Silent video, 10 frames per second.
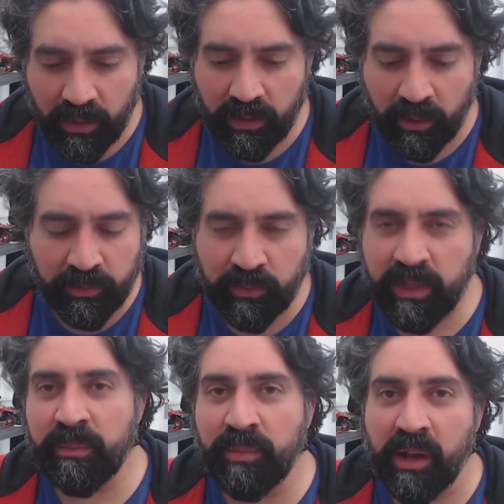was
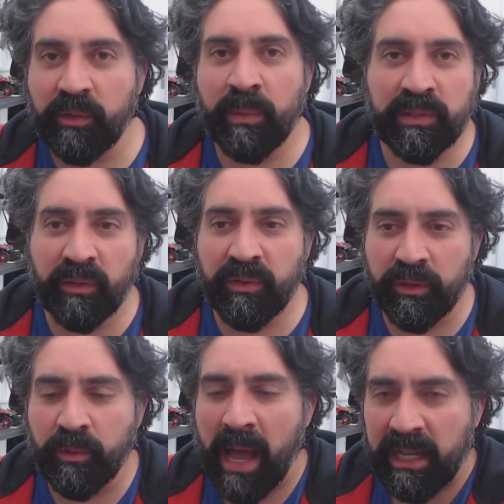really impressed with myself that I
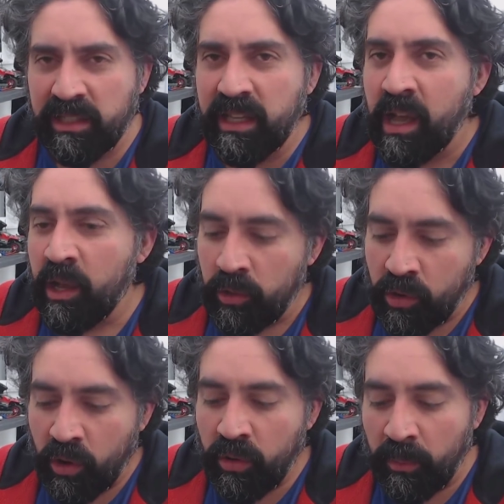thought, actually,
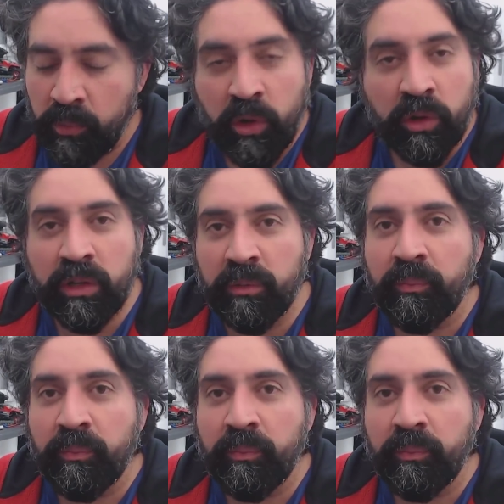no, I'm not going to